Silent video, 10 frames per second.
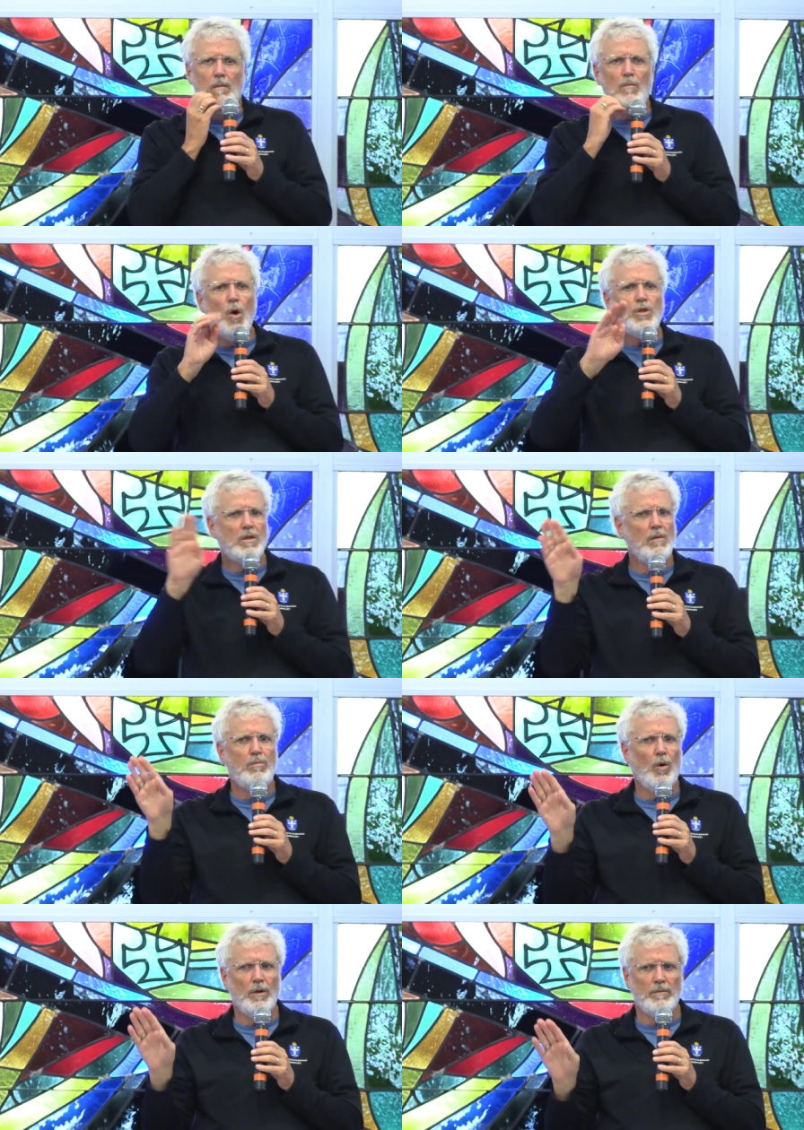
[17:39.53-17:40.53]
Most
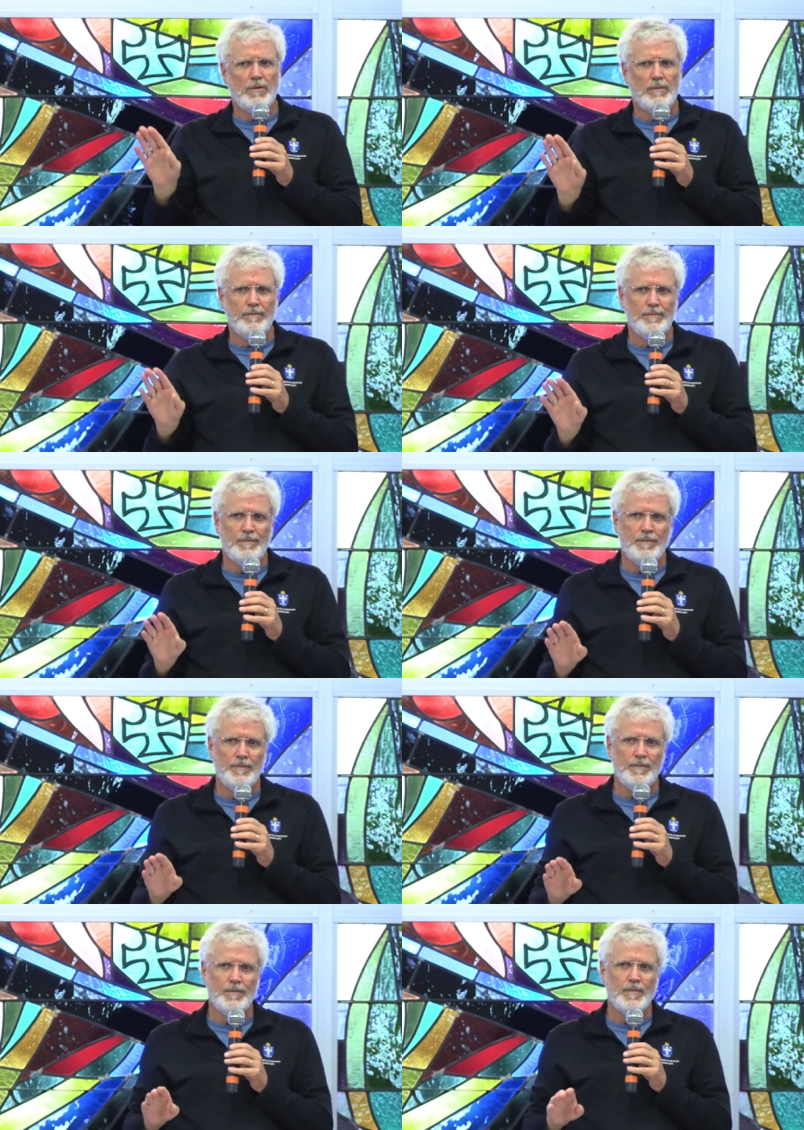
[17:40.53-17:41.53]
important,
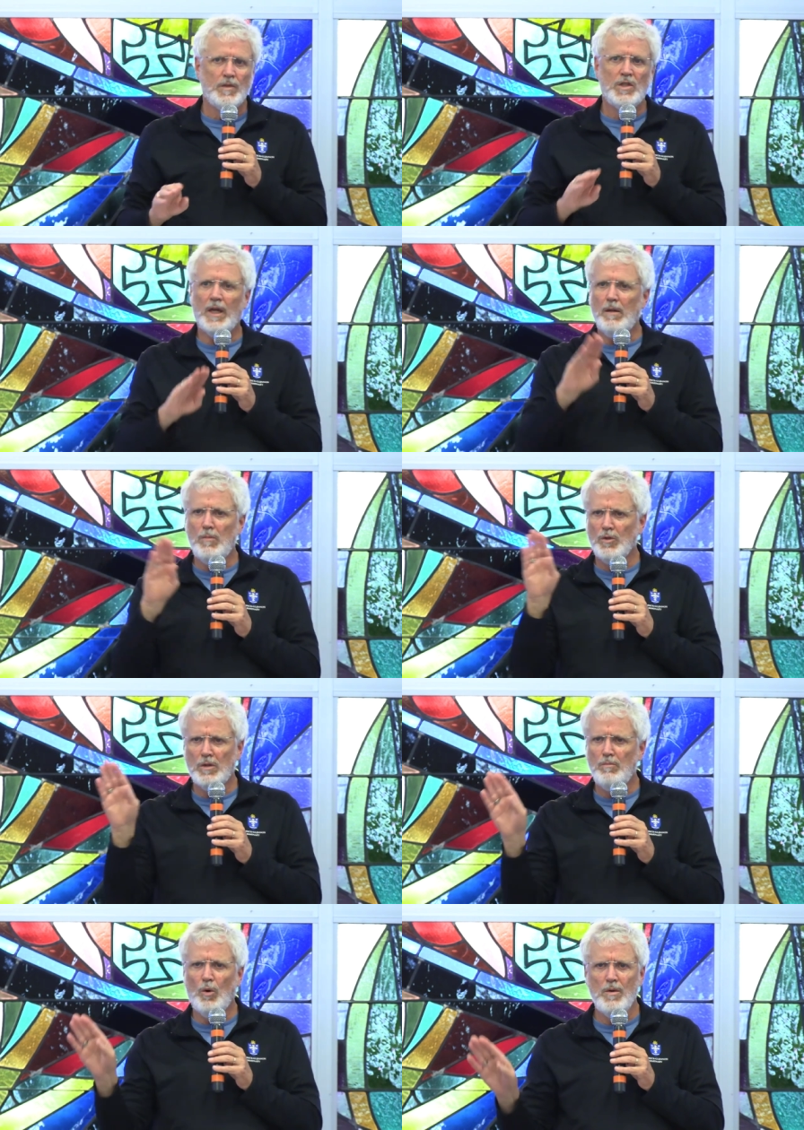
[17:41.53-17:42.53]
second
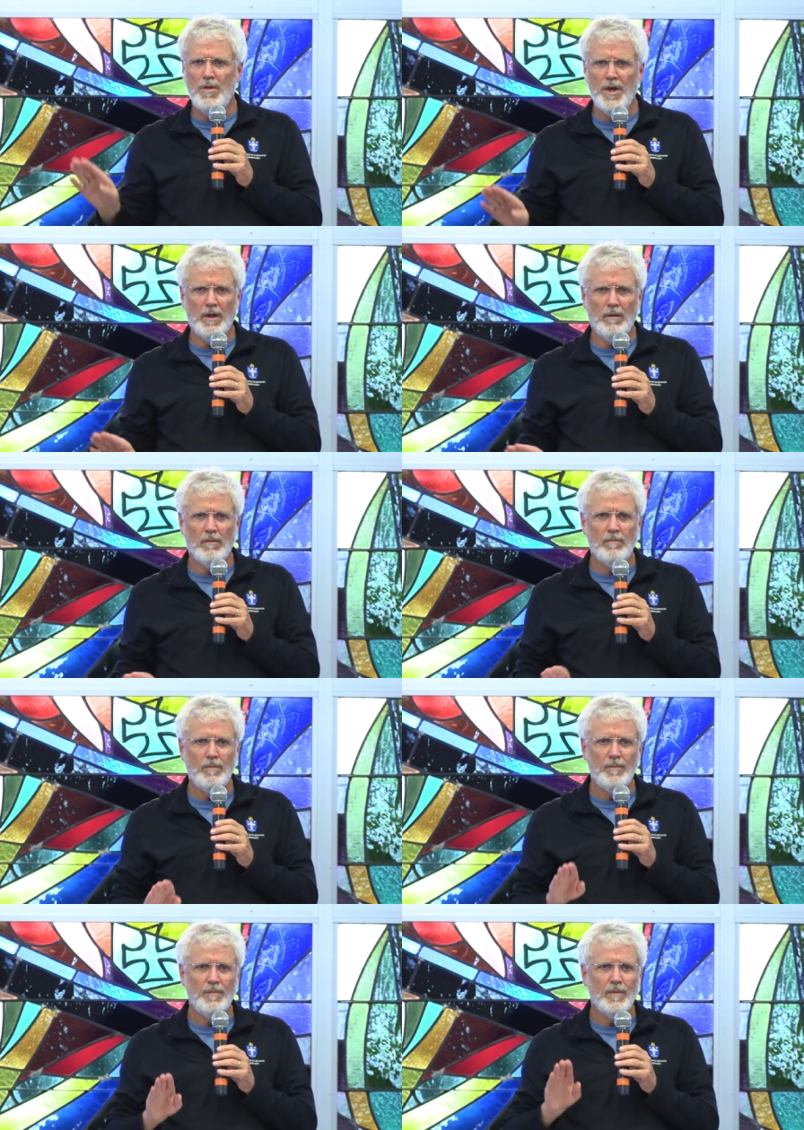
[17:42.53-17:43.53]
most important thing
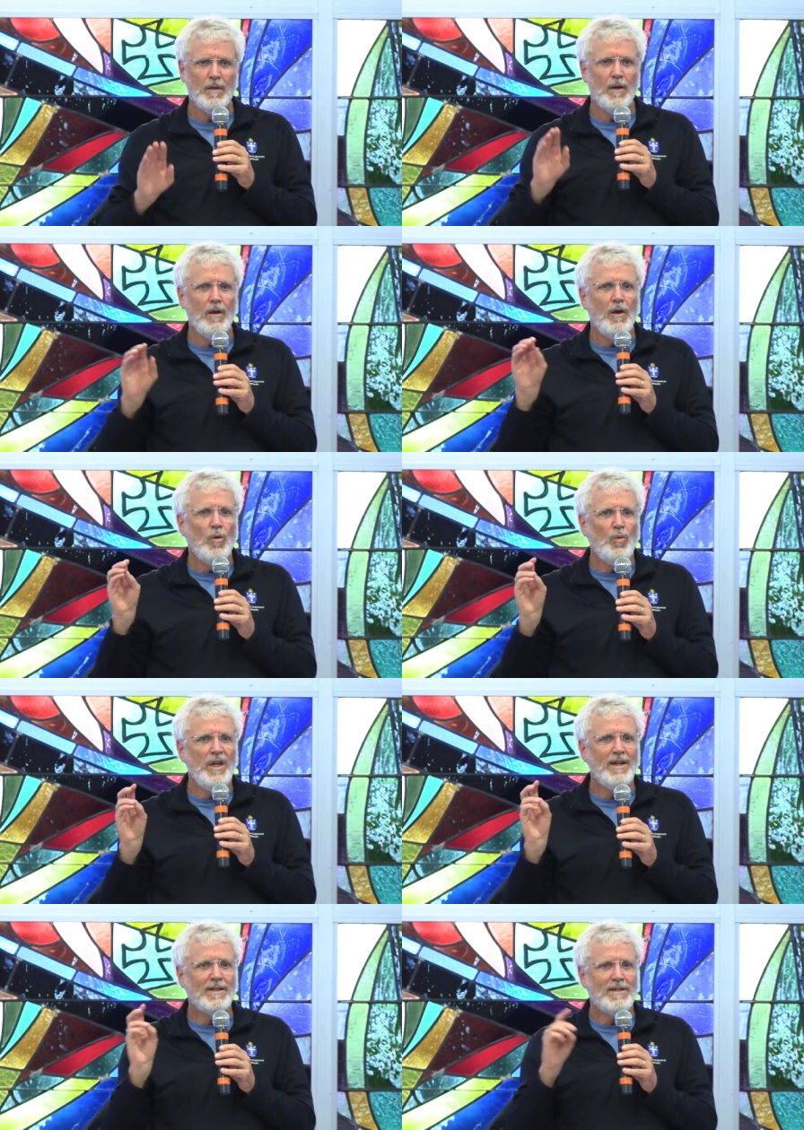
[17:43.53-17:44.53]

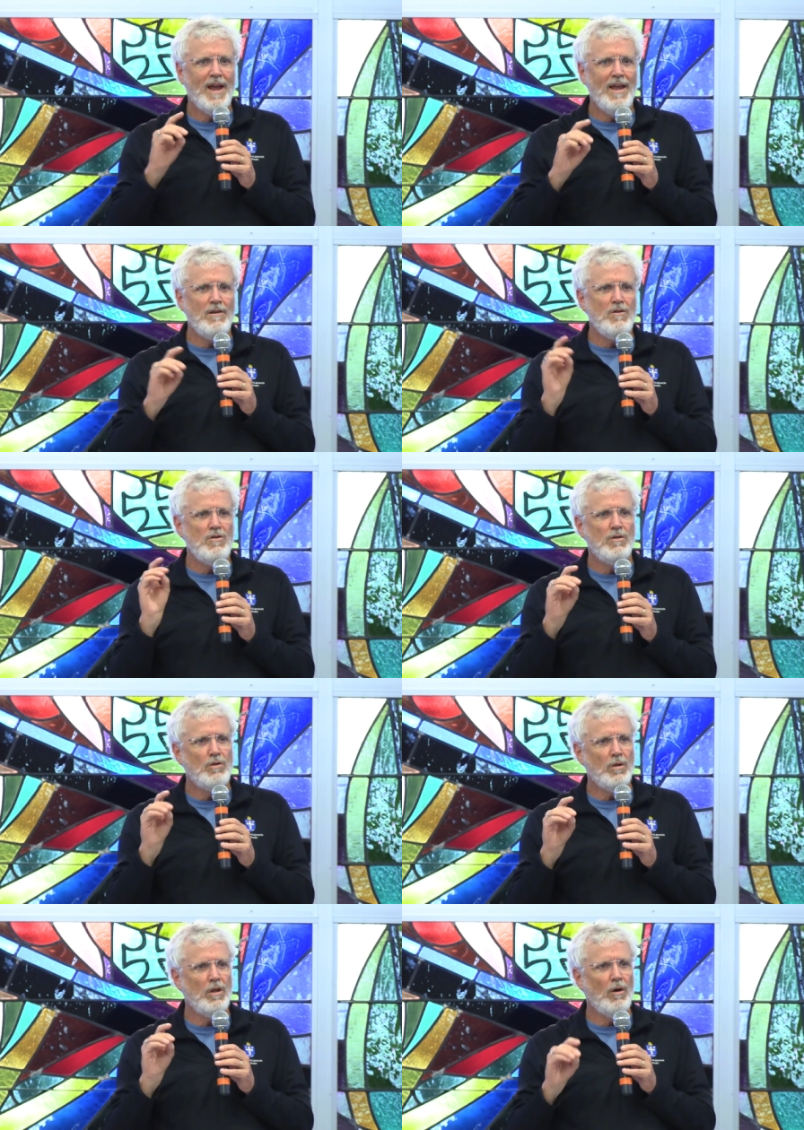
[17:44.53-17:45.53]
we
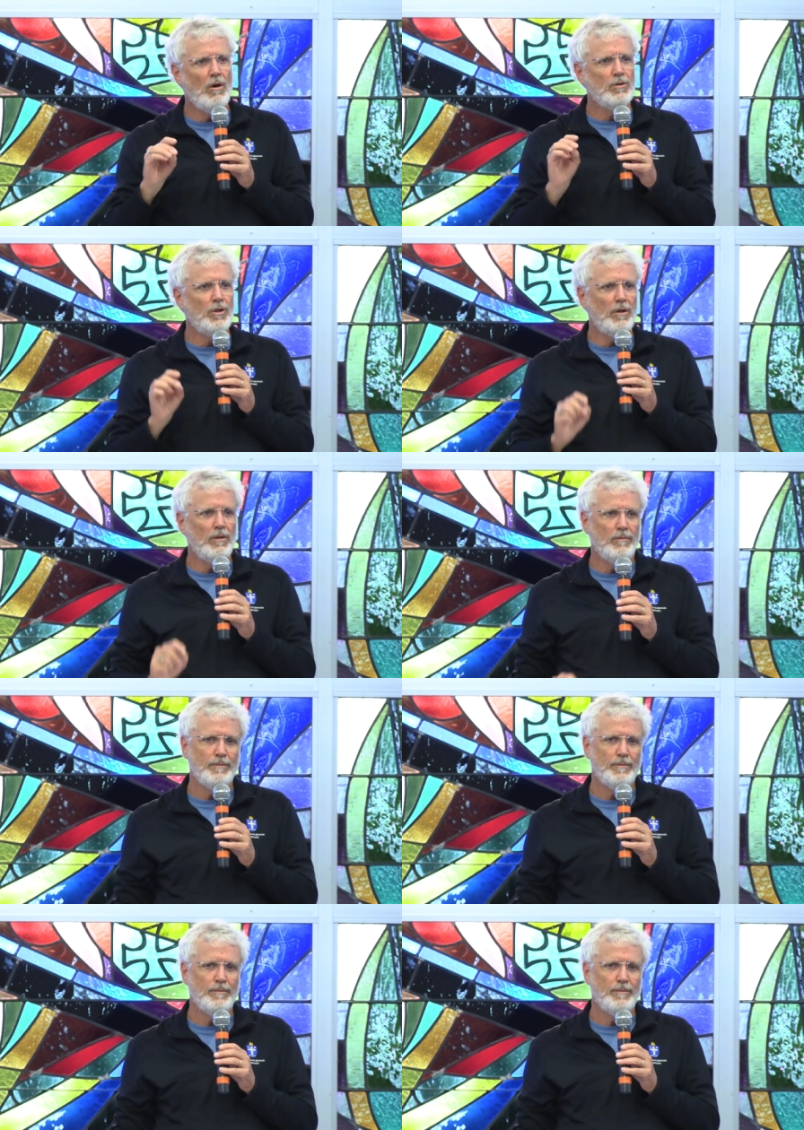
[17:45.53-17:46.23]
attend to the altar.